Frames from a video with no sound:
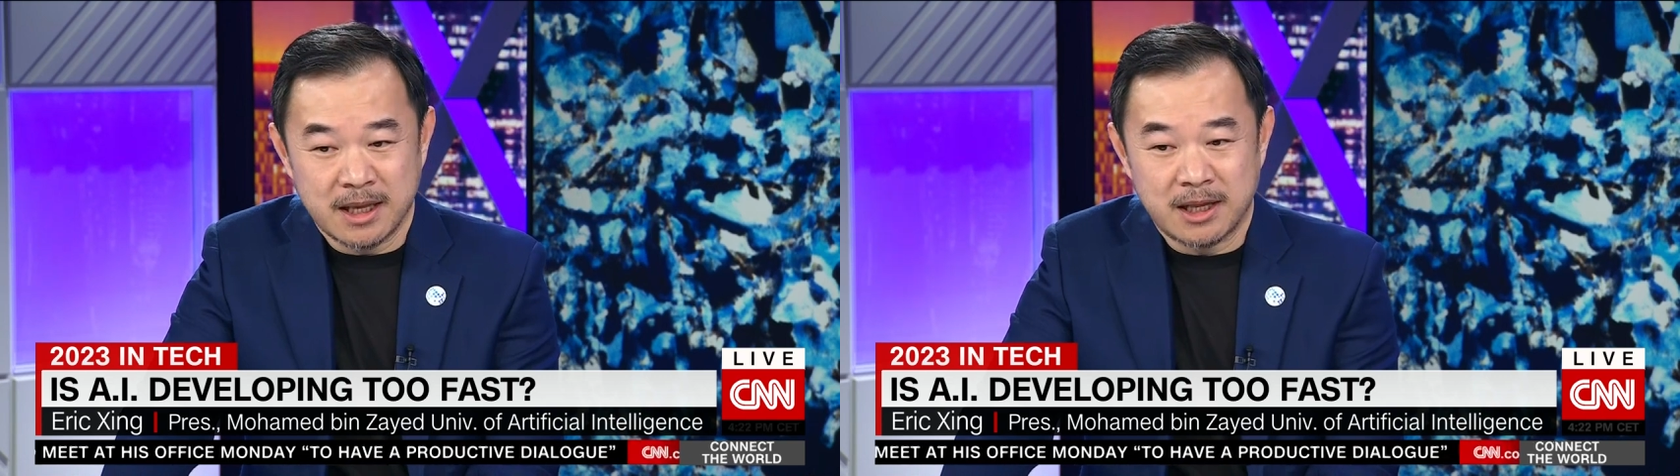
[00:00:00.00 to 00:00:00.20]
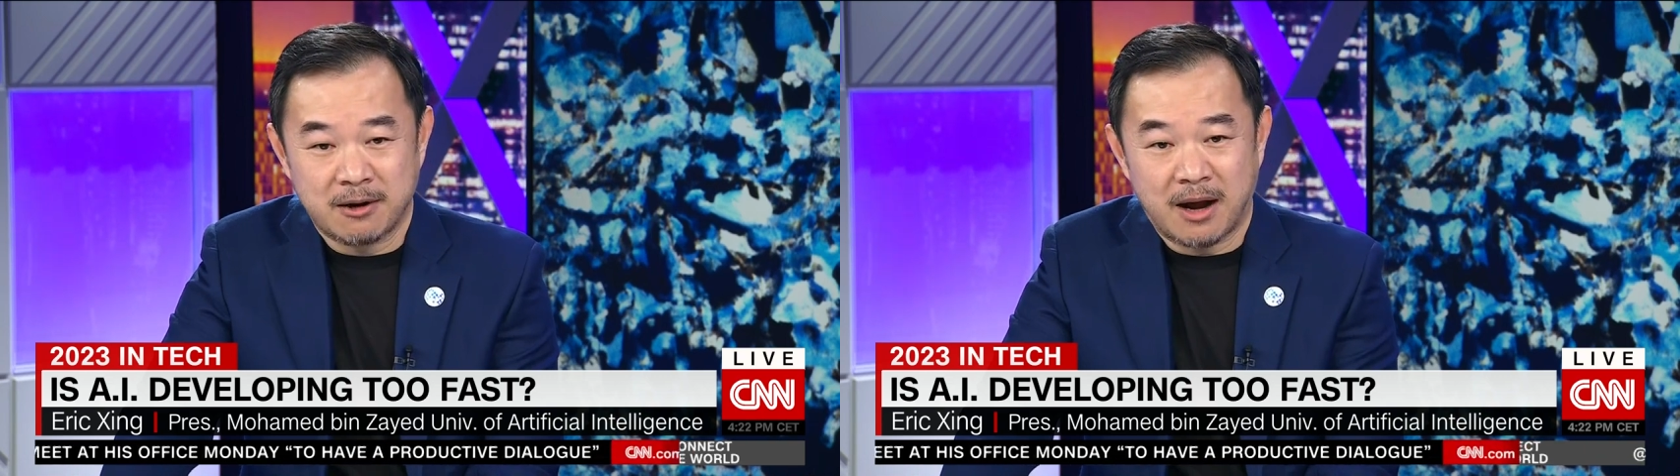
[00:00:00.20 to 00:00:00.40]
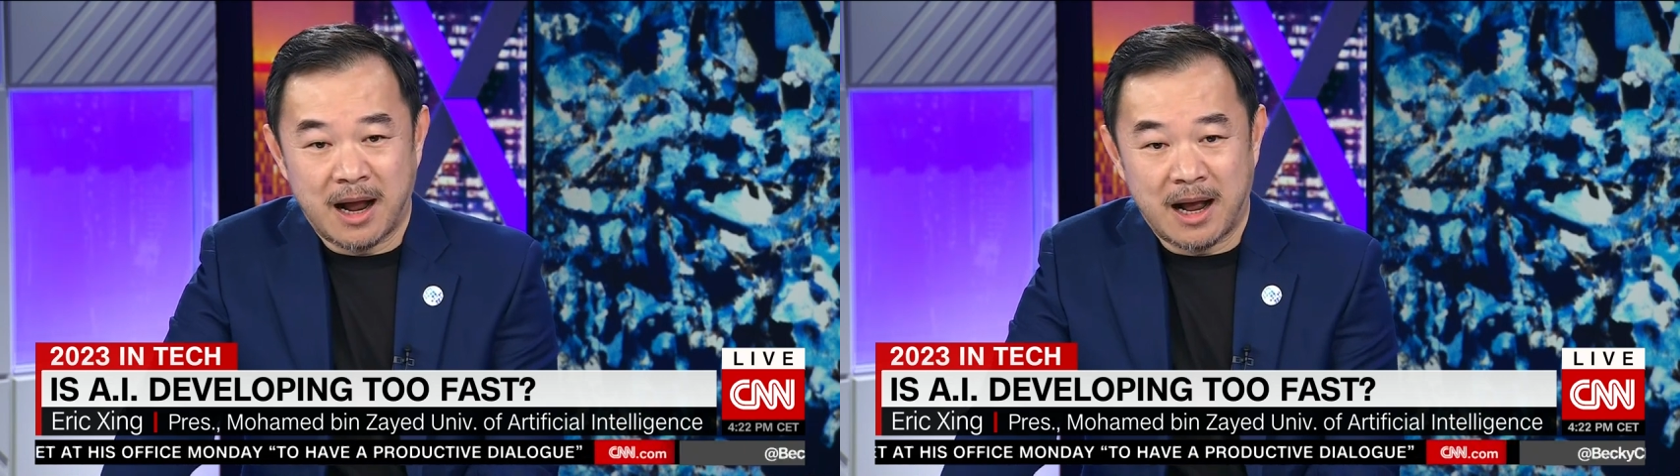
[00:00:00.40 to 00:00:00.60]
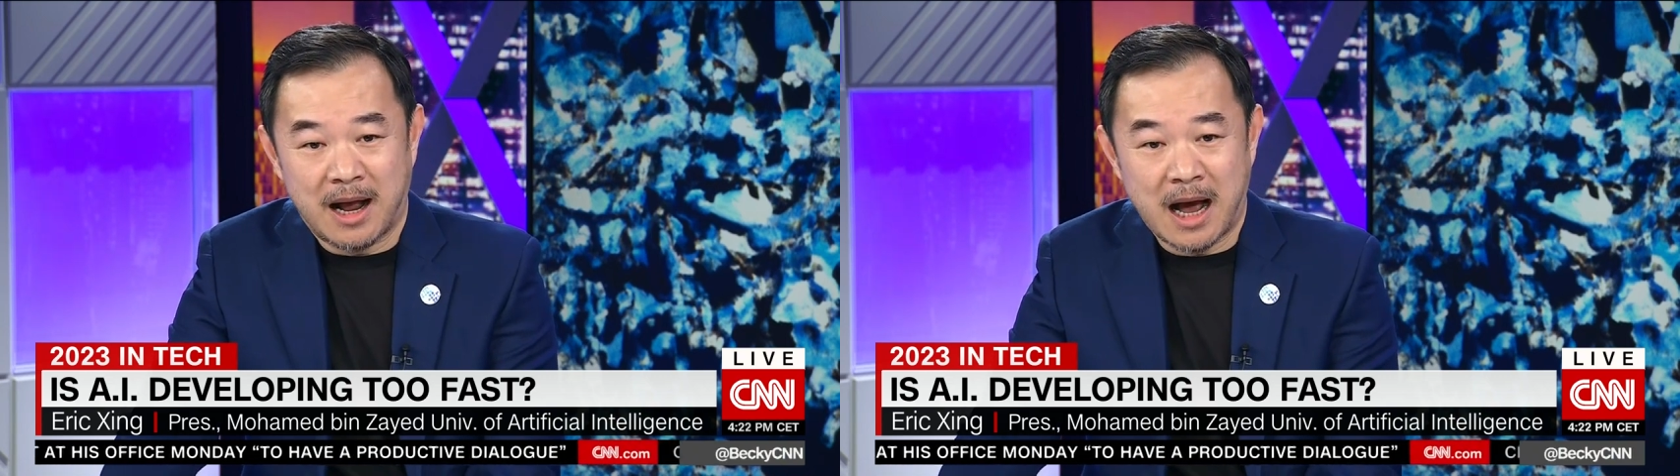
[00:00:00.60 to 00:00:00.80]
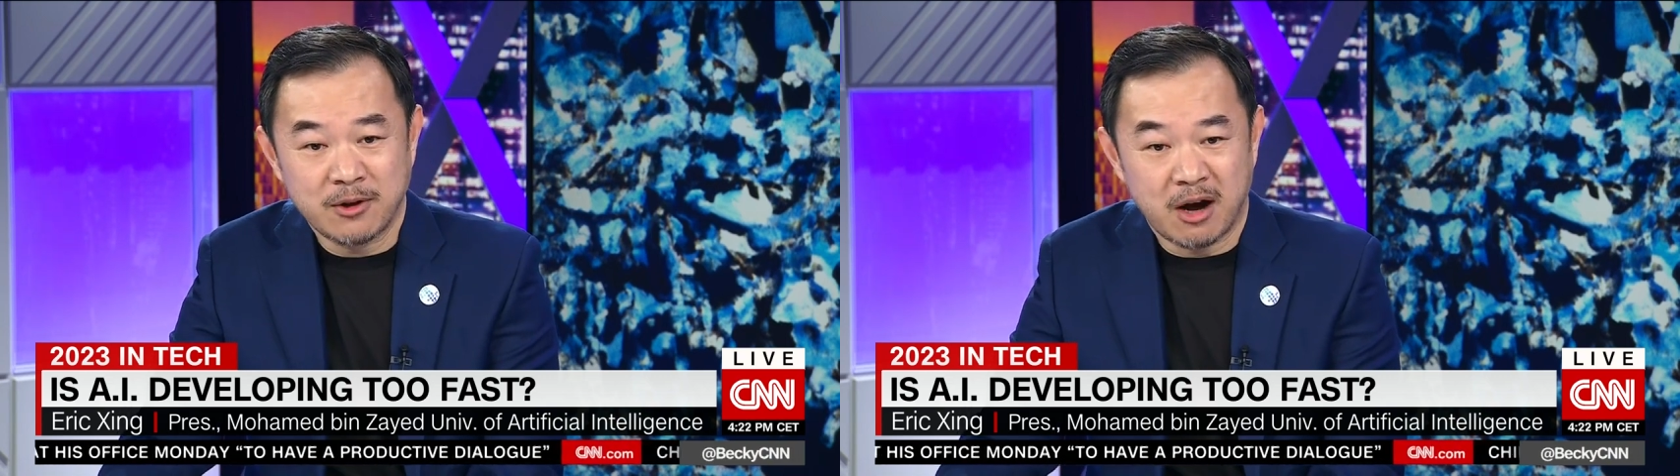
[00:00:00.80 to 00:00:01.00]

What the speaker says: there are other